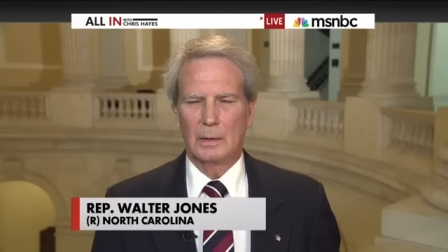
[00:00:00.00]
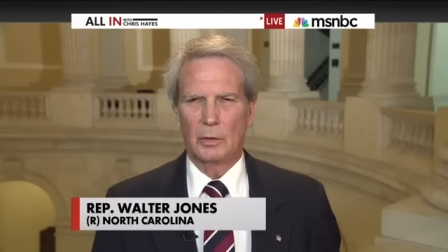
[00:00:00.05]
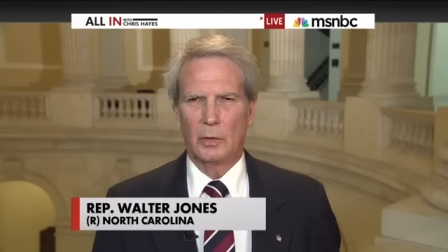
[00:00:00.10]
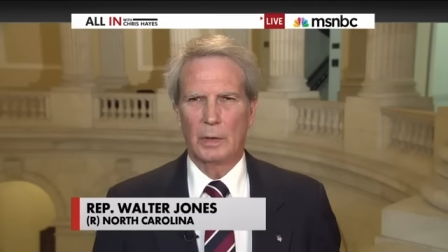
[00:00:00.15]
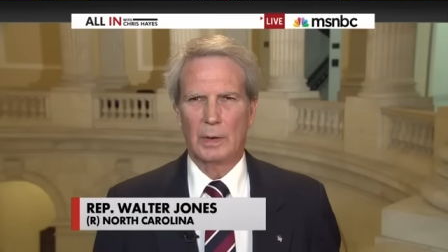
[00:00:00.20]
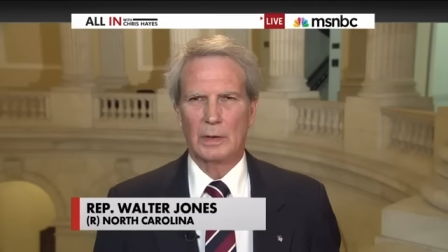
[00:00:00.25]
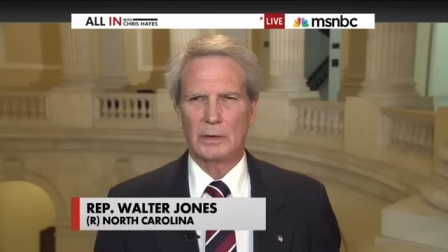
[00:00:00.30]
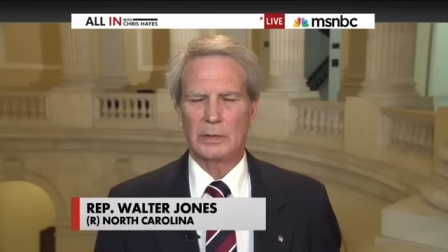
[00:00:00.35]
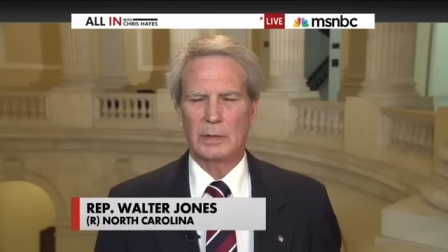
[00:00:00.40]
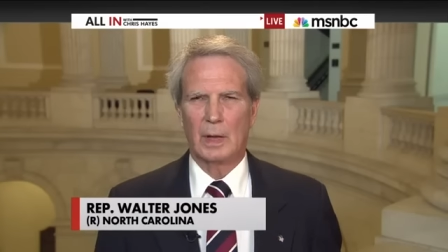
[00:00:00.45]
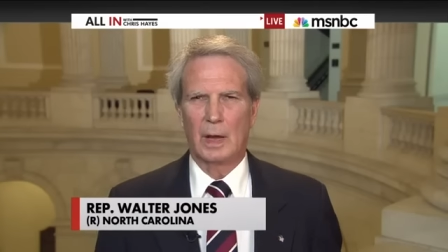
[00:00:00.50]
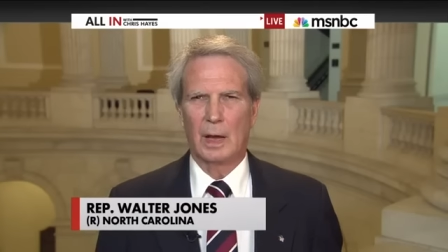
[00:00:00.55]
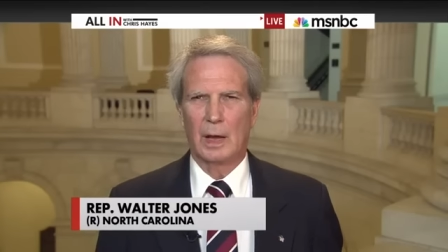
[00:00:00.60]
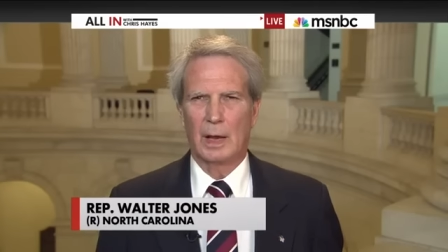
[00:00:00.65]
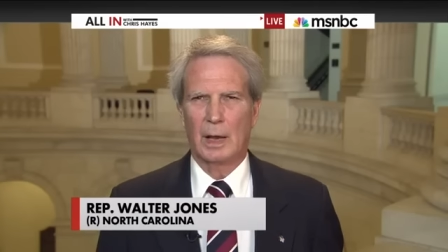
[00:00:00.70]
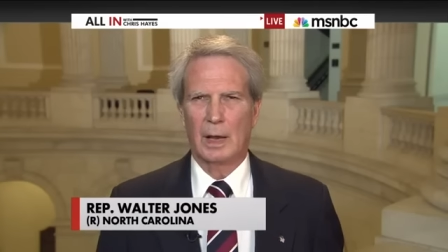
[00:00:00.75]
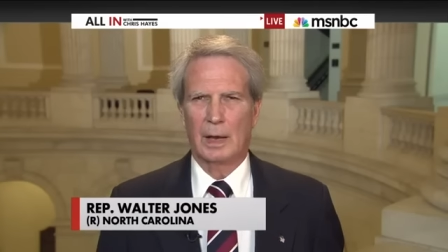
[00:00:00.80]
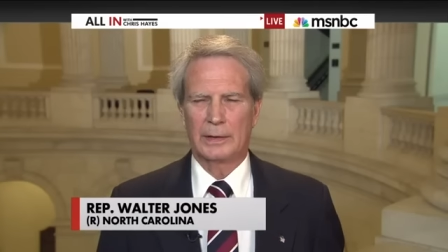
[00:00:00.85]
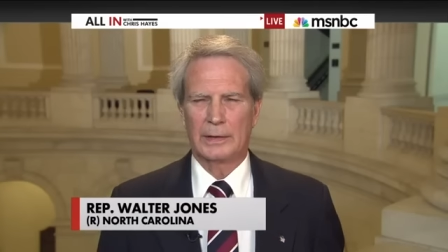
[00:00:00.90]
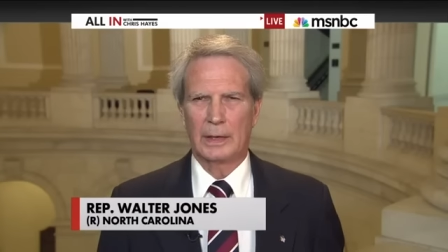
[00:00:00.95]
Chris,
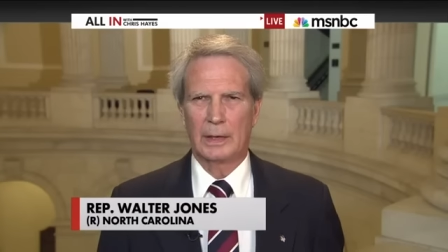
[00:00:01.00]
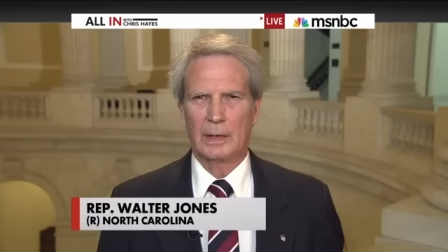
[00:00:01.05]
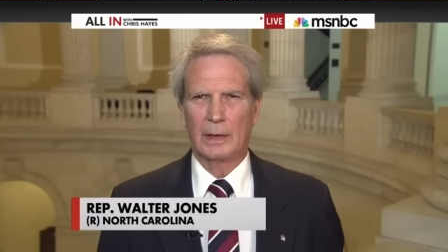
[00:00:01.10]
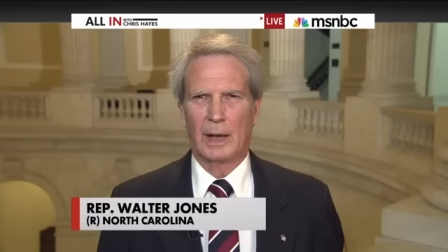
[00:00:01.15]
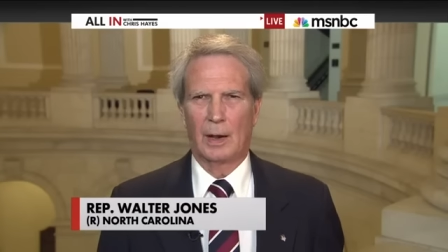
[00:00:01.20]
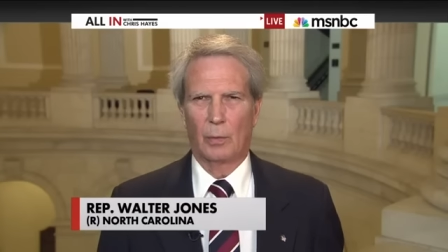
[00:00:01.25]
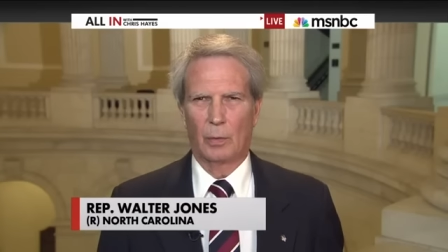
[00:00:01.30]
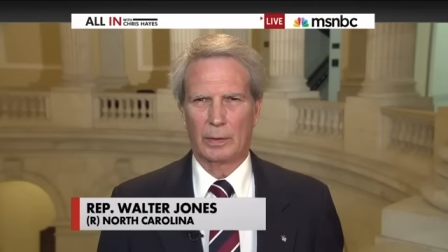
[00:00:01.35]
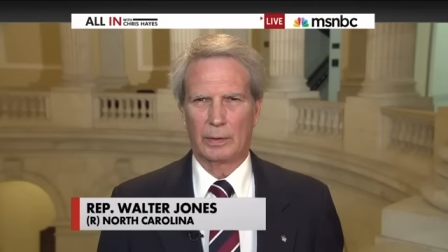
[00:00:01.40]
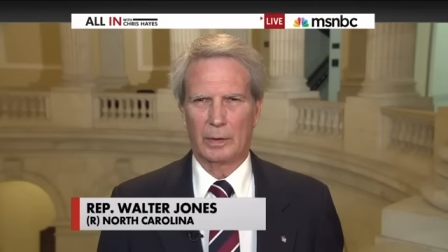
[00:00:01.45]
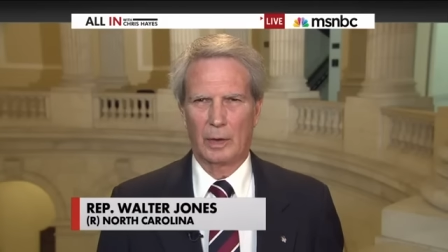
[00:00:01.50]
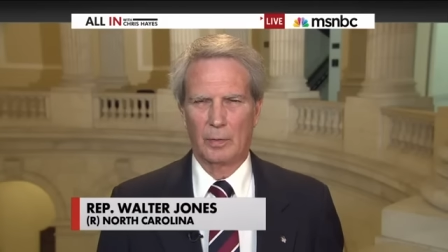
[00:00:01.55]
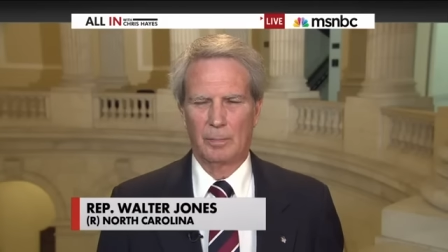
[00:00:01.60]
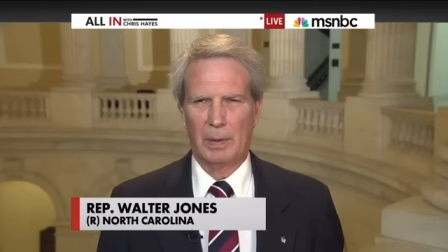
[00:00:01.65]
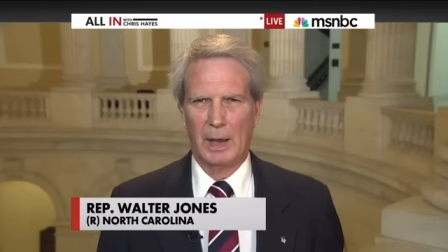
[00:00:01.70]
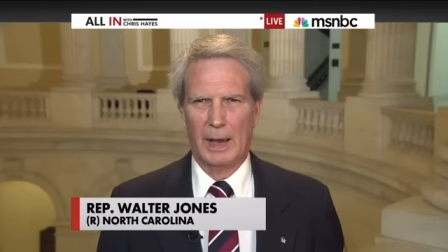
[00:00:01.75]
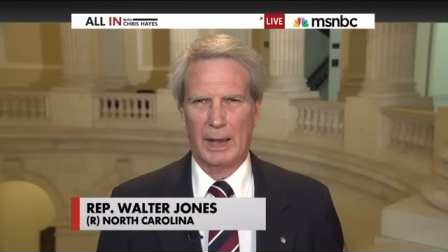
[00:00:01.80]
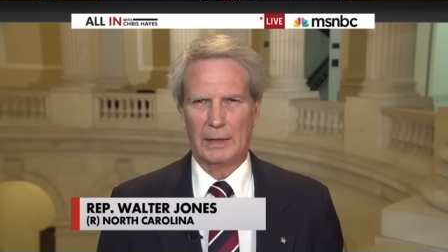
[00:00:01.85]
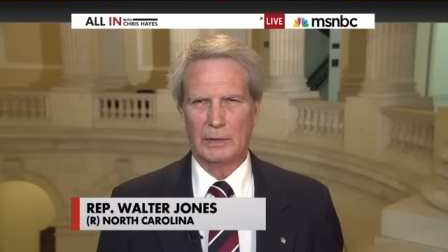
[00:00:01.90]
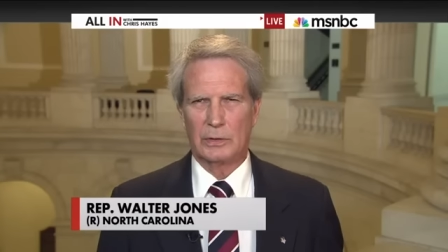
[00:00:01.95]
again, I want to go
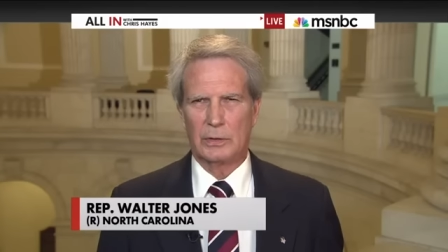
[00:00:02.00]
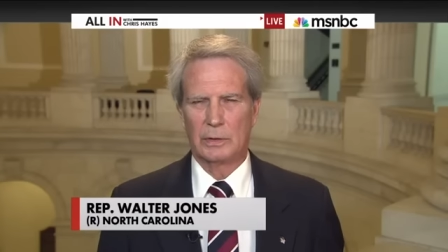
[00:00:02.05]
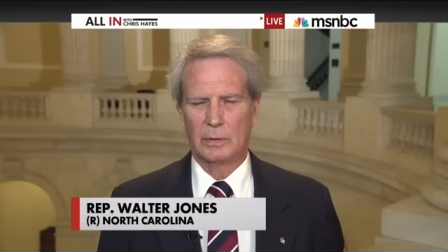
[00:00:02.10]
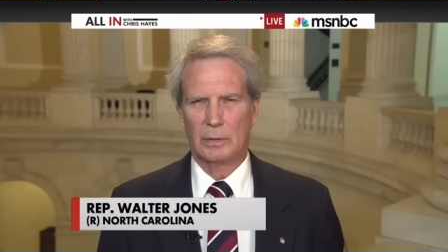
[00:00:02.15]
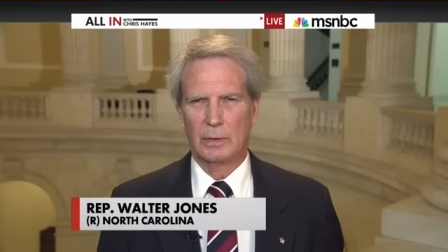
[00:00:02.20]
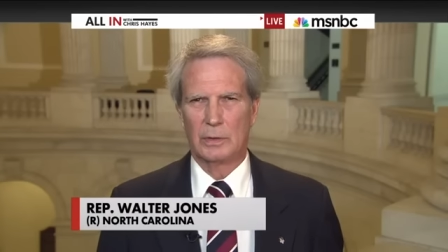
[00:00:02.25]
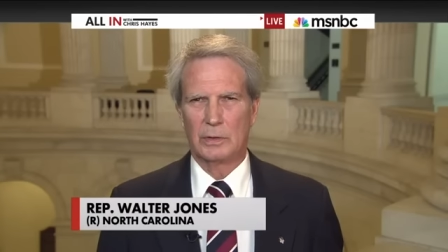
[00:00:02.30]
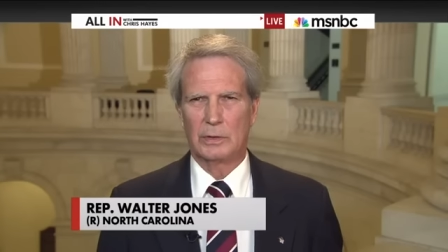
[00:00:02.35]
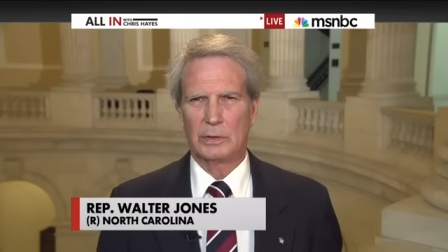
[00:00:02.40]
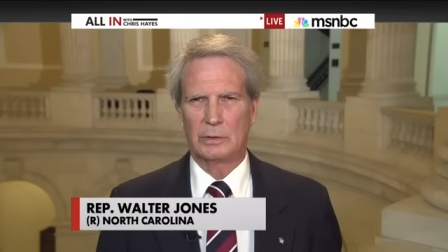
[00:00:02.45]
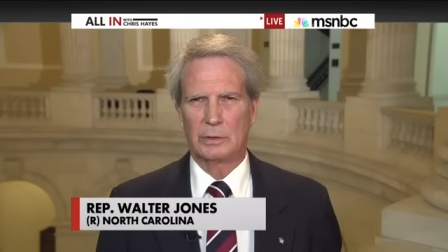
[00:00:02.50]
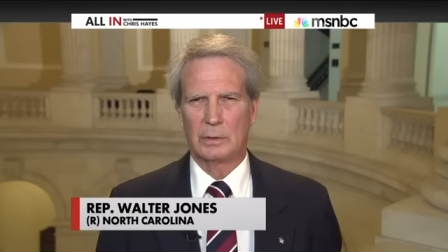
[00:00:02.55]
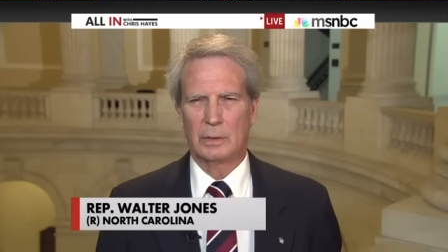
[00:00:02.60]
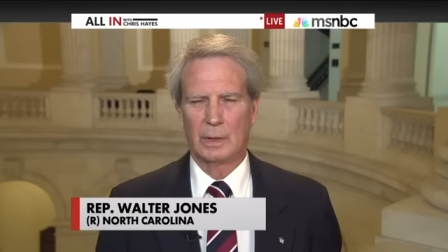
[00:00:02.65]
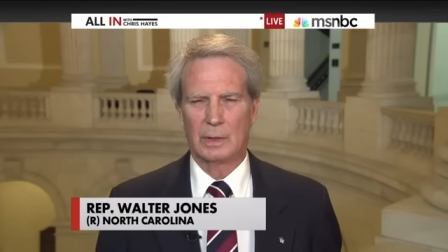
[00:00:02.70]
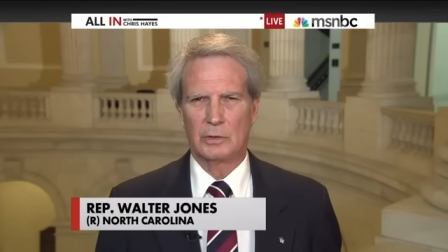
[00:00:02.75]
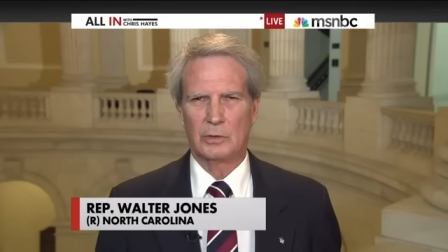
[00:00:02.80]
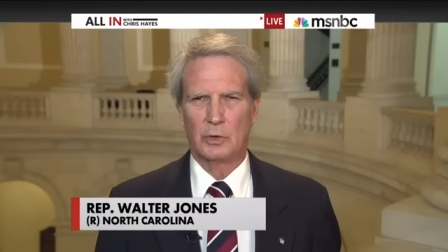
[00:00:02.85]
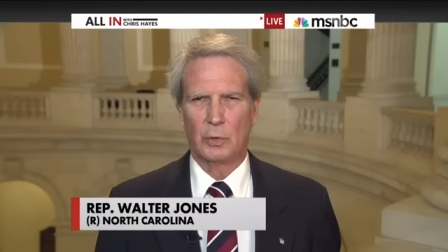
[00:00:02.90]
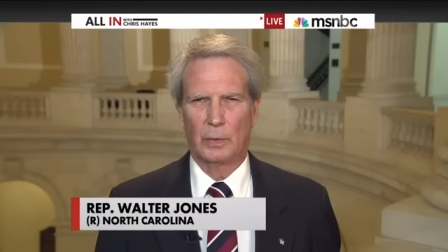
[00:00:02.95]
back to this,
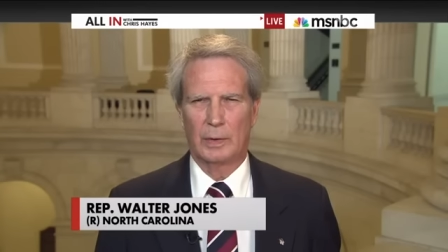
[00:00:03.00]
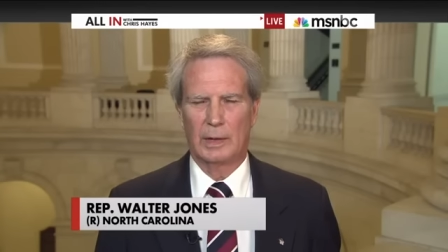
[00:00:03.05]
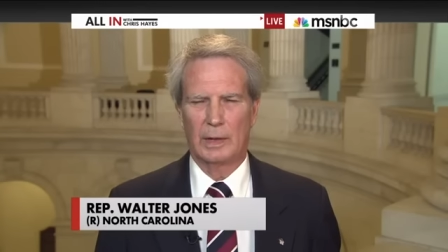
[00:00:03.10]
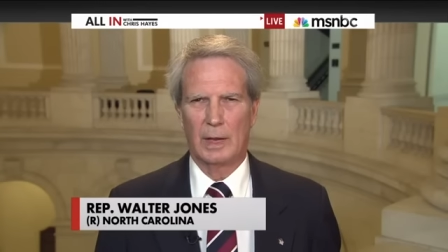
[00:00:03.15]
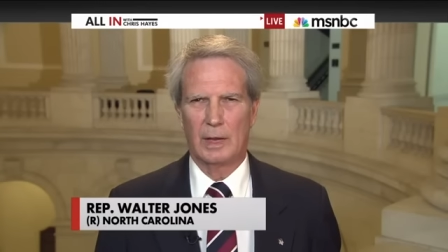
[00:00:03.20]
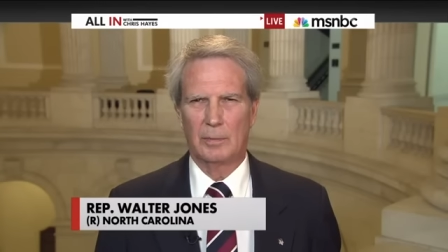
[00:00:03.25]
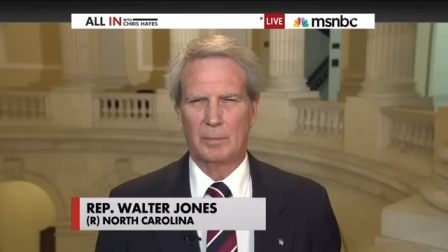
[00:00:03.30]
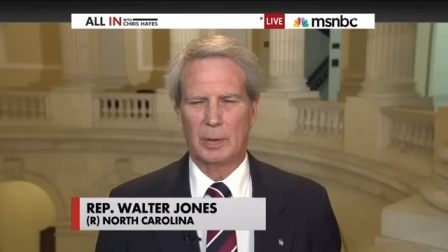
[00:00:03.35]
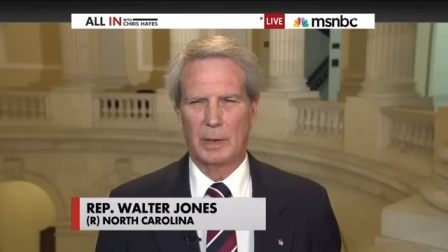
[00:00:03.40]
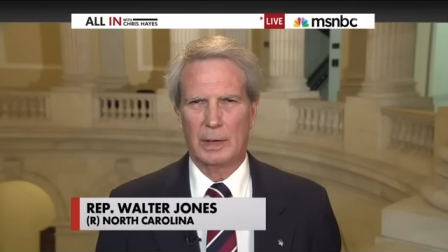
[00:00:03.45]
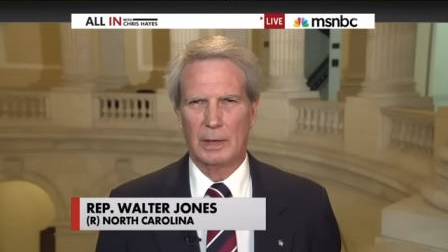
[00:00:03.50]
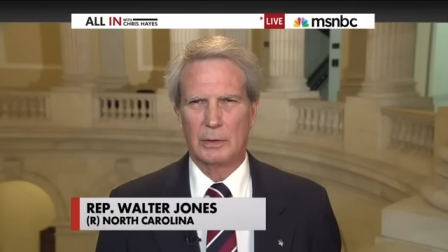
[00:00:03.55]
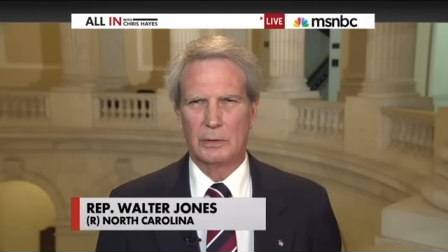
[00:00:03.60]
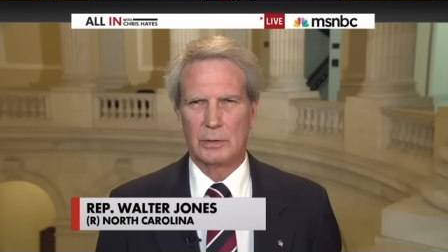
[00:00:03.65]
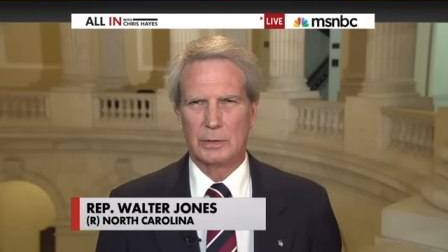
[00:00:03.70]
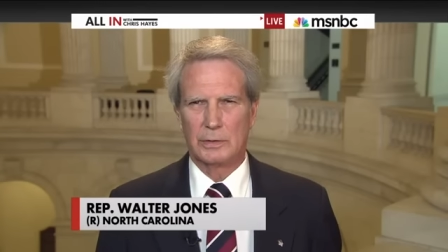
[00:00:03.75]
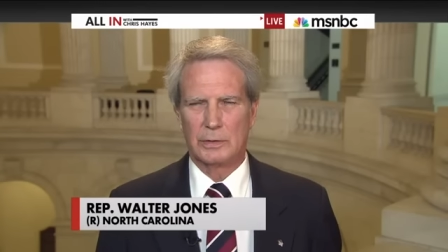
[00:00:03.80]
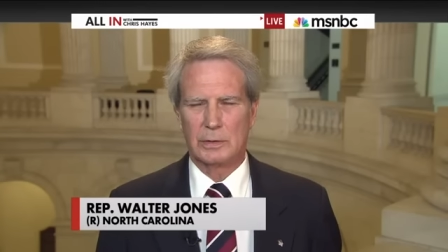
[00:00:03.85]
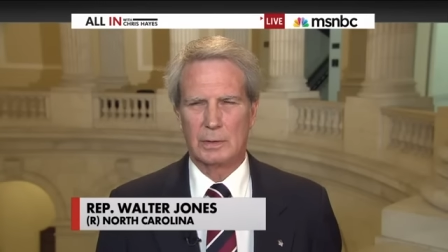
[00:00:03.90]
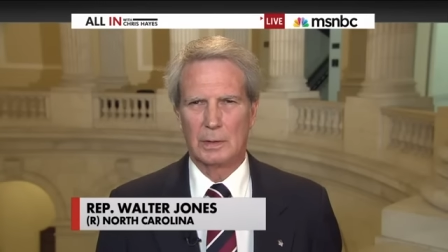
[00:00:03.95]
these 28
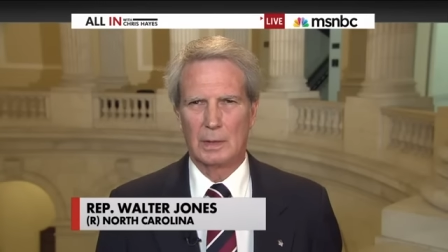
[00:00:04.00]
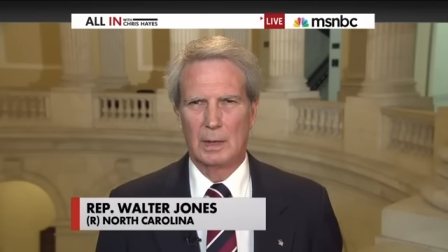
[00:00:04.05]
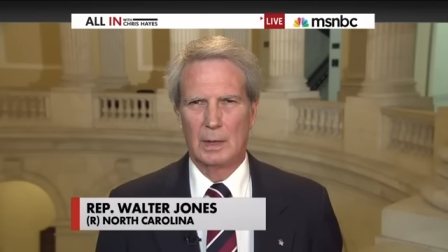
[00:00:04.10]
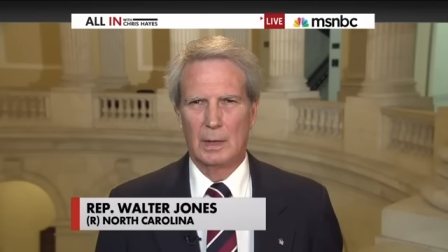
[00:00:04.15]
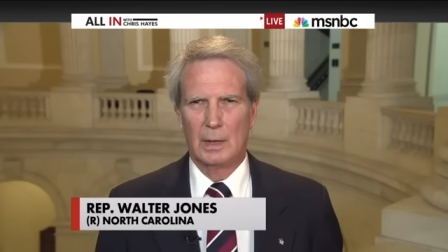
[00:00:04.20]
pages.